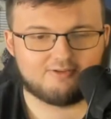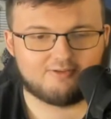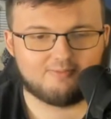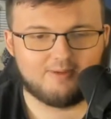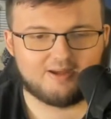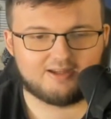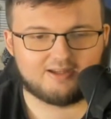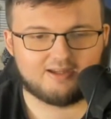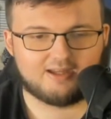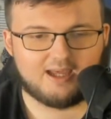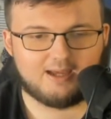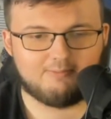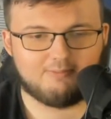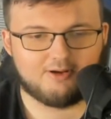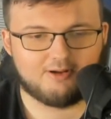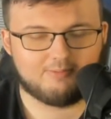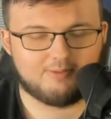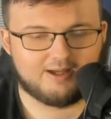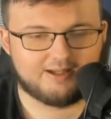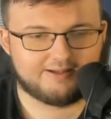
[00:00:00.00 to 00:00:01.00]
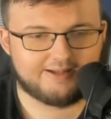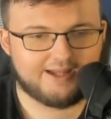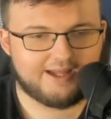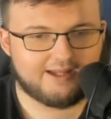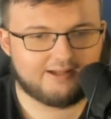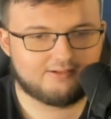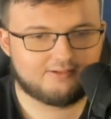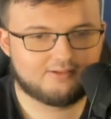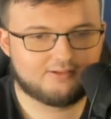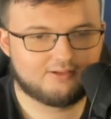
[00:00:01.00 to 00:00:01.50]
to make a game mode about
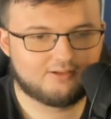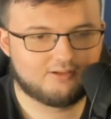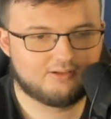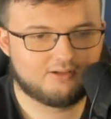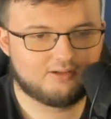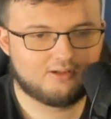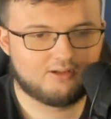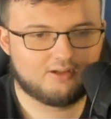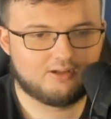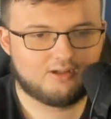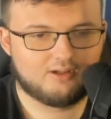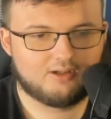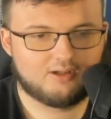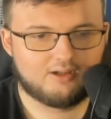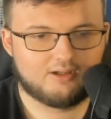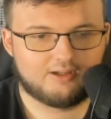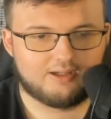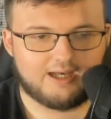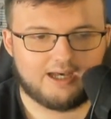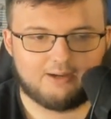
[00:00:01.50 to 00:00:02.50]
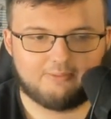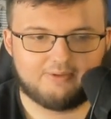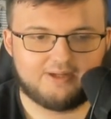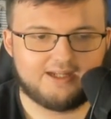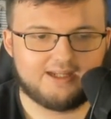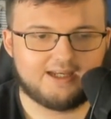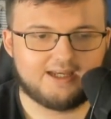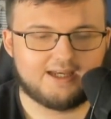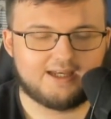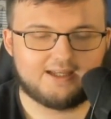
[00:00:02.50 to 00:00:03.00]
that. Uh, we
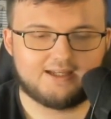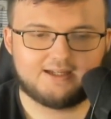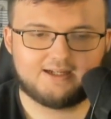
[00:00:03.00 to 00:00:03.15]
need to get